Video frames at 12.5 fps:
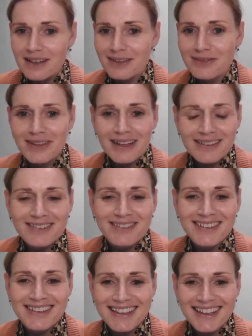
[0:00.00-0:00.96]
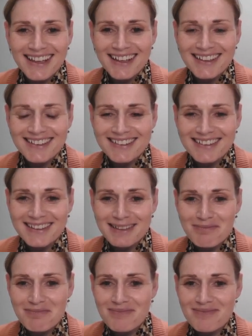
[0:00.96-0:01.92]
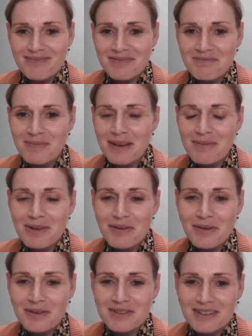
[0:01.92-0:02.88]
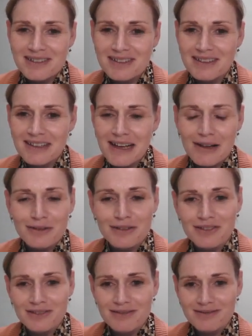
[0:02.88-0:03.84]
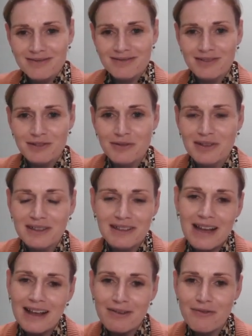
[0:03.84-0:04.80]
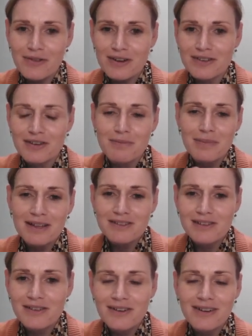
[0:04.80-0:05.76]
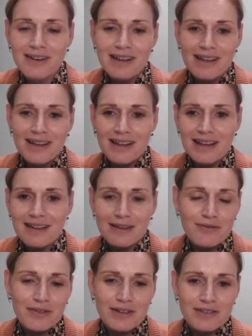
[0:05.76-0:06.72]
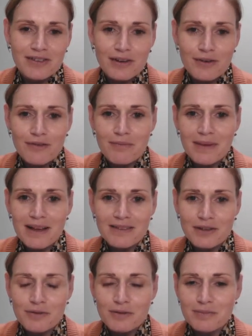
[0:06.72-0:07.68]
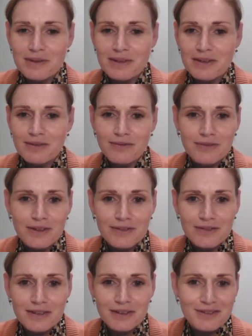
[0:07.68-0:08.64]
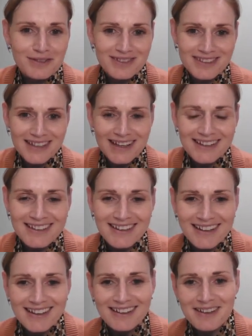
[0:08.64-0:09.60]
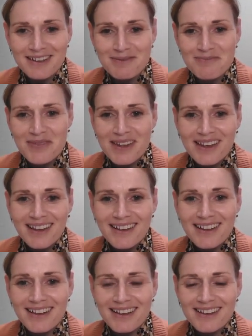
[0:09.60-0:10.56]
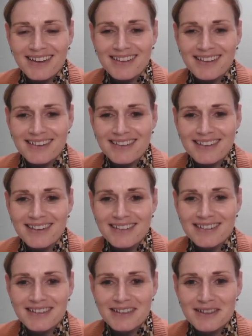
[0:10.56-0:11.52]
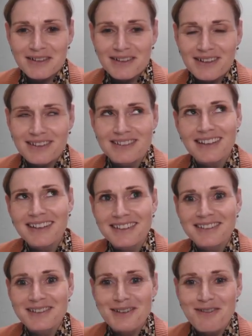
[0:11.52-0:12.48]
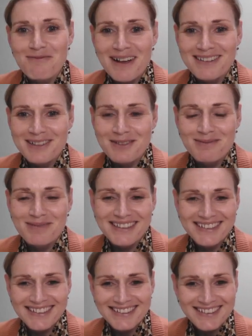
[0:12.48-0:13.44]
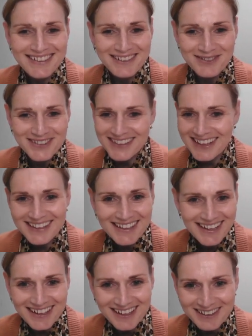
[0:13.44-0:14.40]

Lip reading: If that's not the case, then maybe you could just count. So like first year bachelor, and then first year of master would be 5th year of study, and second year of master will be 6th year of study.